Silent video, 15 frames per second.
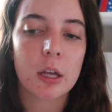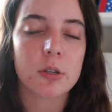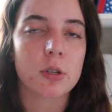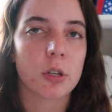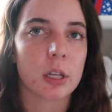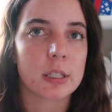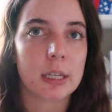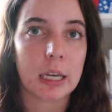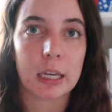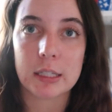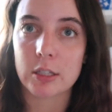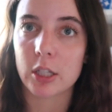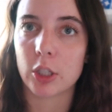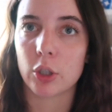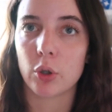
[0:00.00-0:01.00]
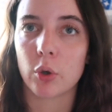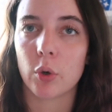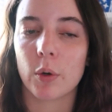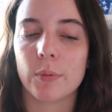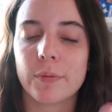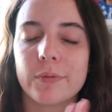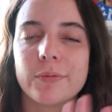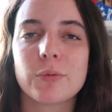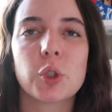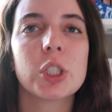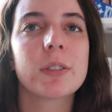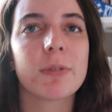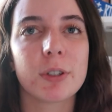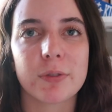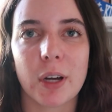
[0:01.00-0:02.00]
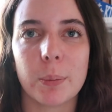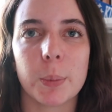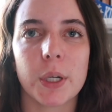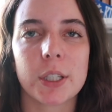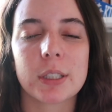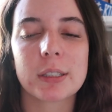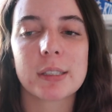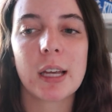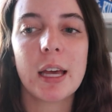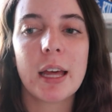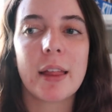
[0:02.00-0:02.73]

so let's get into just for fun books.